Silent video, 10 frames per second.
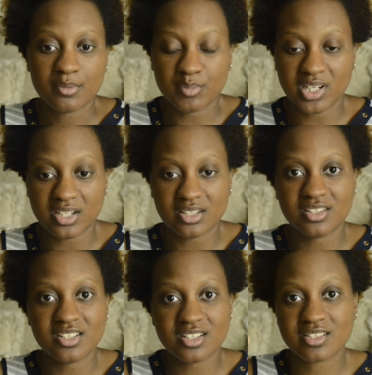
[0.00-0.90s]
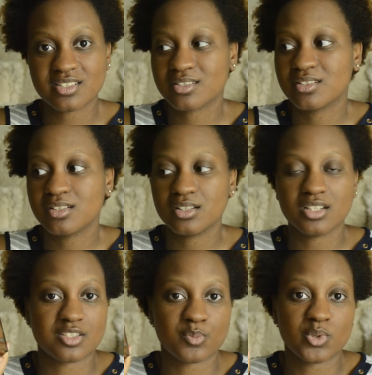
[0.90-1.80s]
But this
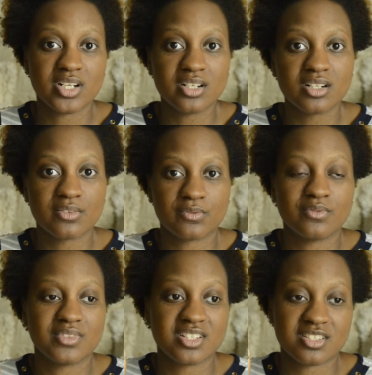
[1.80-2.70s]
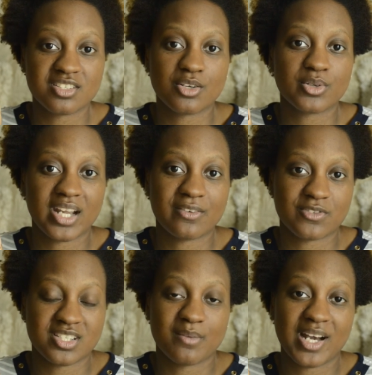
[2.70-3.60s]
is pretty good. This is okay
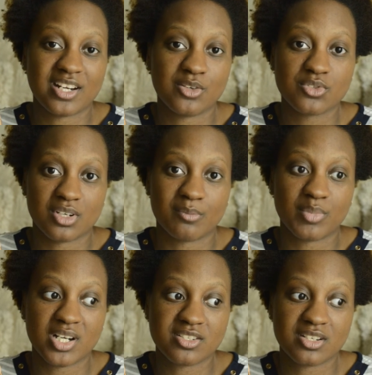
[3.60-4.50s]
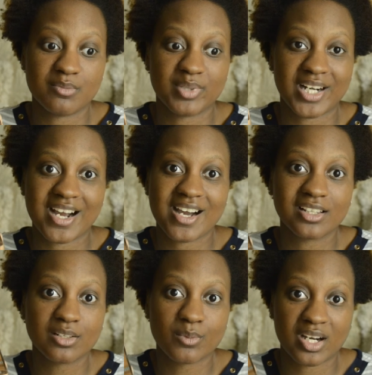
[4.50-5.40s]
for somebody who's on a budget, but I
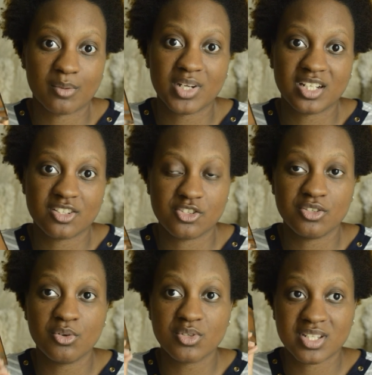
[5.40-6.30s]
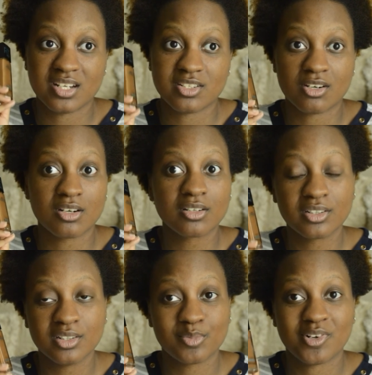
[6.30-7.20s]
highly recommend that you use a darn
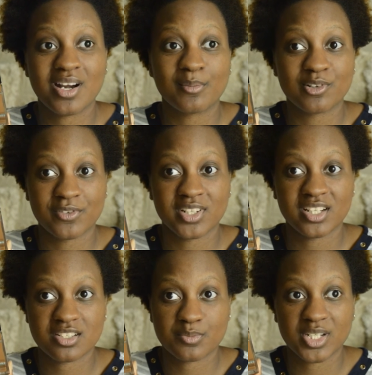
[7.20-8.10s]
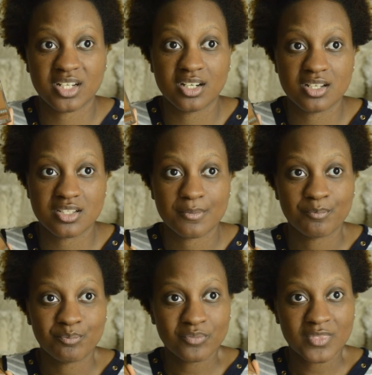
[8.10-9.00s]
good primer for this because
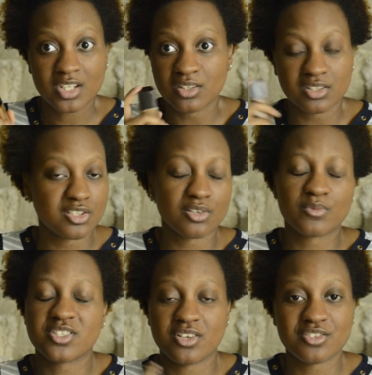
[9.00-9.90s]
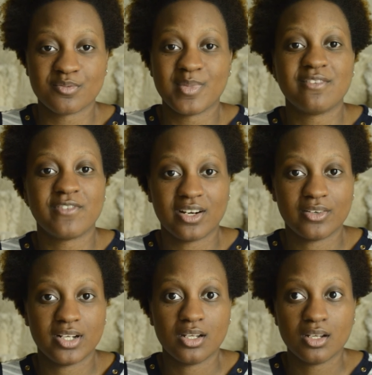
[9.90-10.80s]
your results may
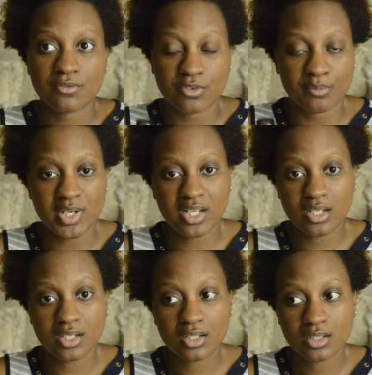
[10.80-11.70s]
vary. For me,